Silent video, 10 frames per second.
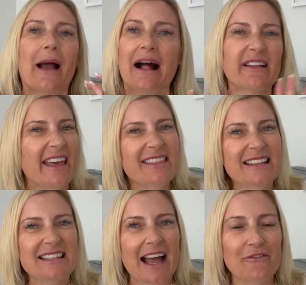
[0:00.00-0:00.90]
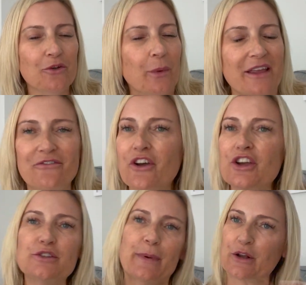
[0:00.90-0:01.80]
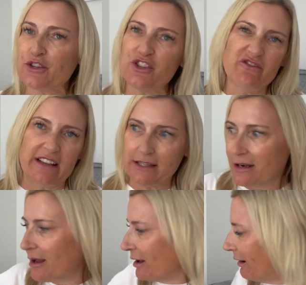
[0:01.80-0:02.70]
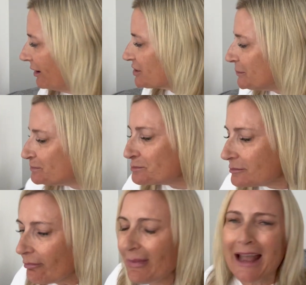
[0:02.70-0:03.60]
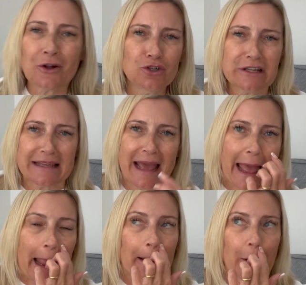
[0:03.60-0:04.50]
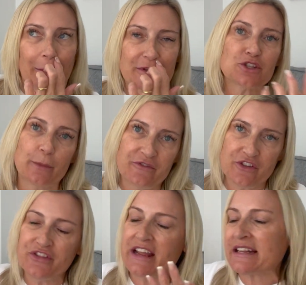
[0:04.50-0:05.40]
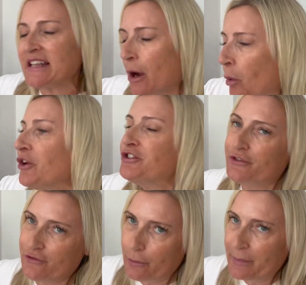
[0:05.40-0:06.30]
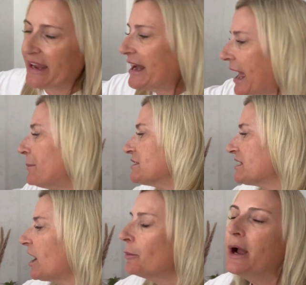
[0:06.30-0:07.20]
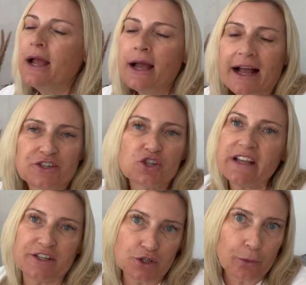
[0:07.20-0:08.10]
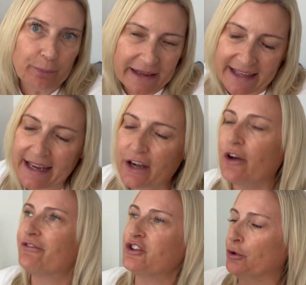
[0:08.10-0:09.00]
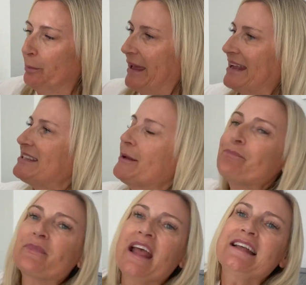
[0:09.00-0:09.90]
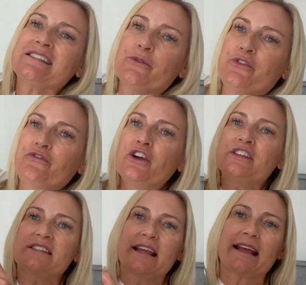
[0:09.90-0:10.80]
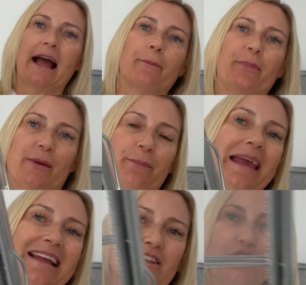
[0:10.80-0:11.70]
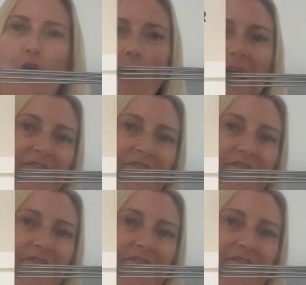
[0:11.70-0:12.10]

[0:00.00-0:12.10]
I'll get these out of the way first because there isn't a lot. I couldn't get some of the things that I wanted from B&M, so I just ended up picking a few bits. So the first thing I've picked up, I've